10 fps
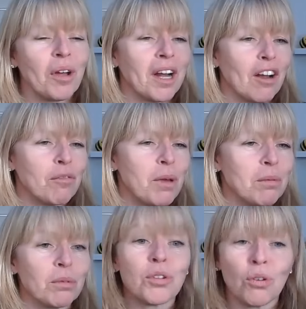We're going to have
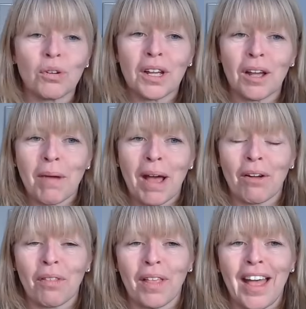people talking
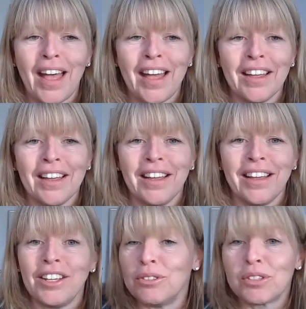about their
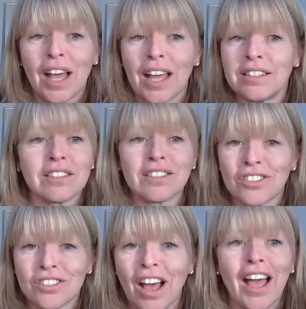use cases
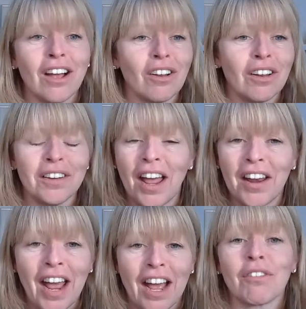at scale and,
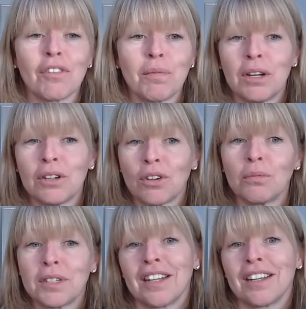and how they've been
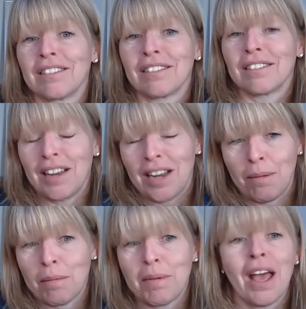adopting
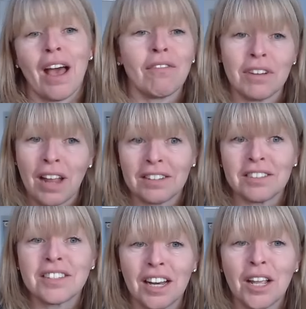eBPF and,
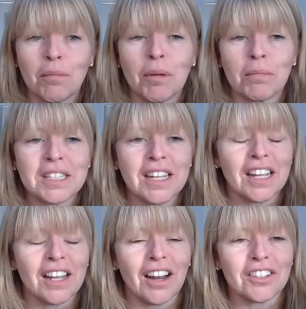and Cilium in
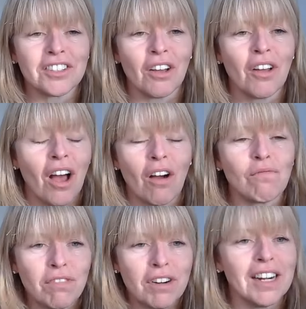particular. So
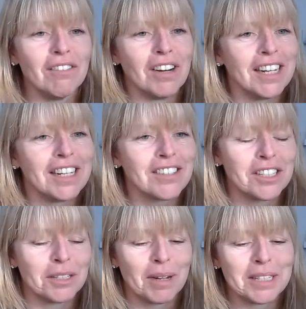really, really
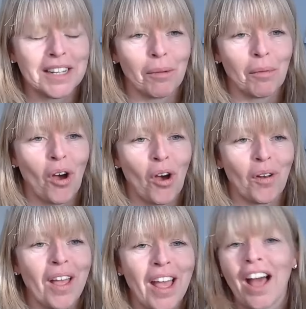excited about
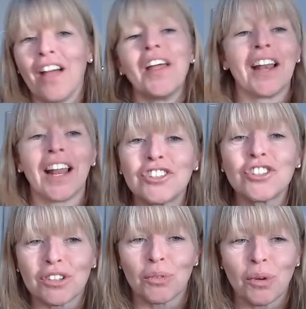CiliumCon. And then
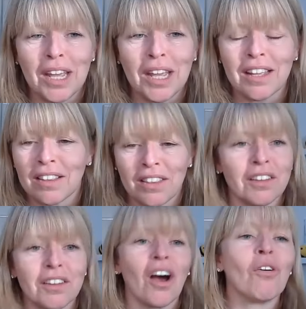later in the week,
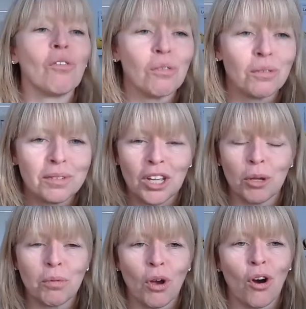the whole
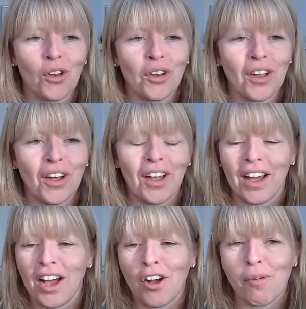KubeCon.
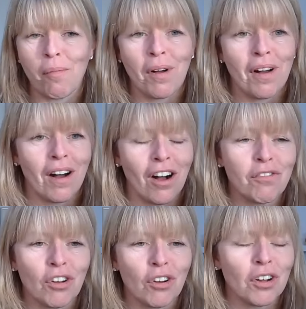Um,
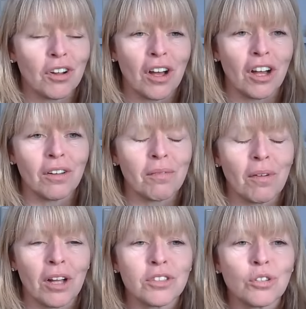I've got a, a,
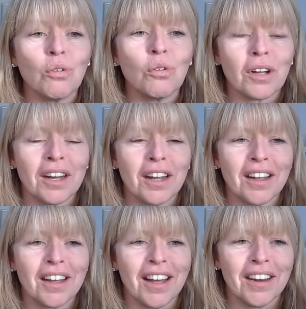a talk and,
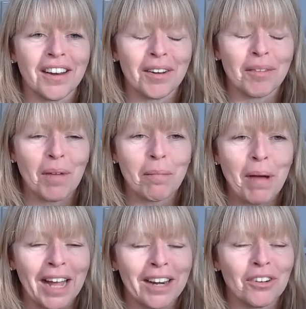a, and a, a,
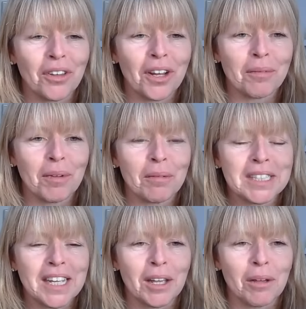panel that I'm going to
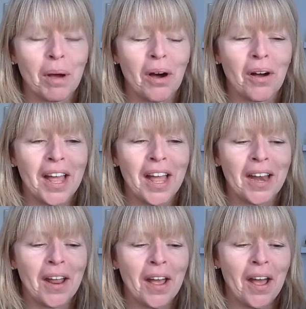be taking part
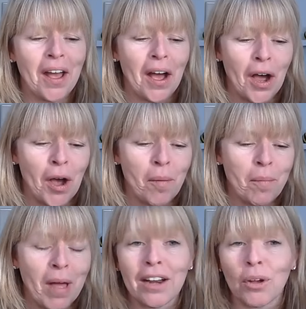in.
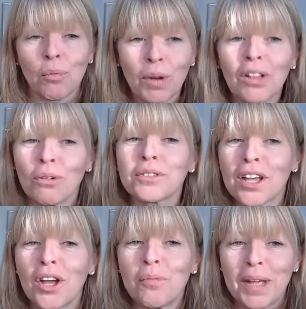Um, and I will
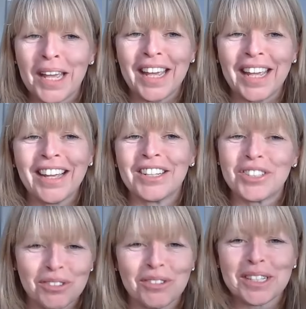also be
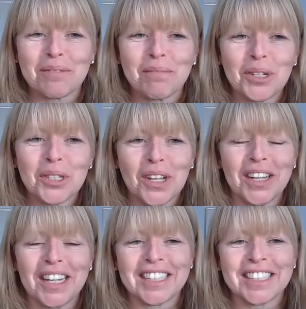doing some book
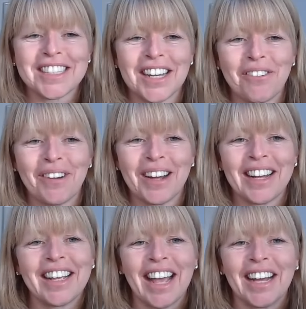signings. So,
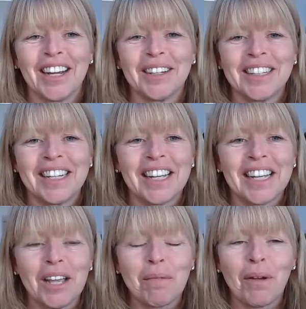uh, yeah,
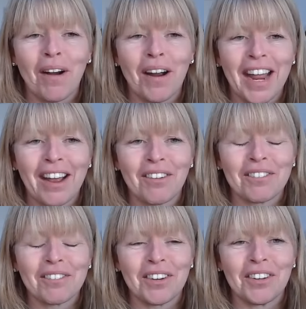keep your eye
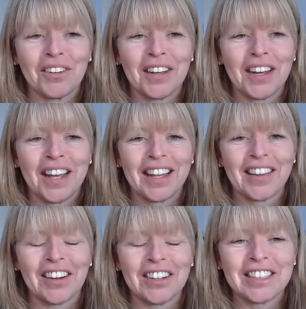out on
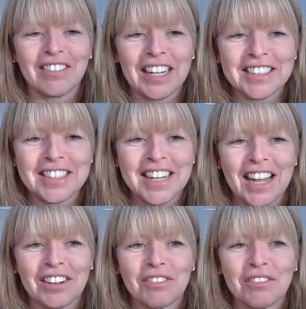the the Isovalent
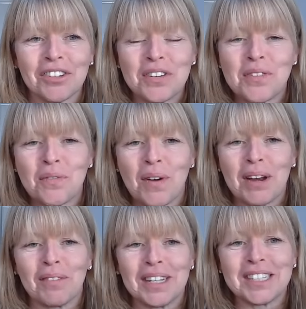stand for
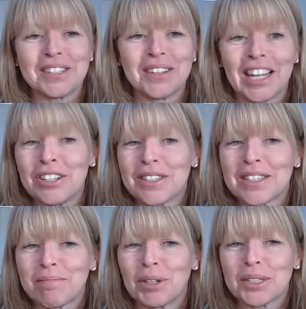when we do
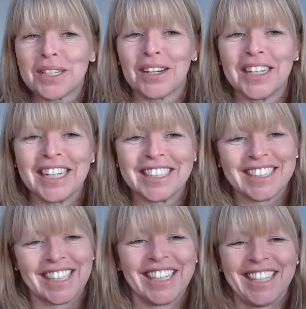those book
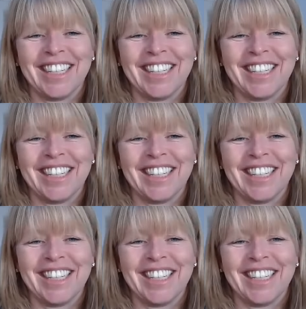signings.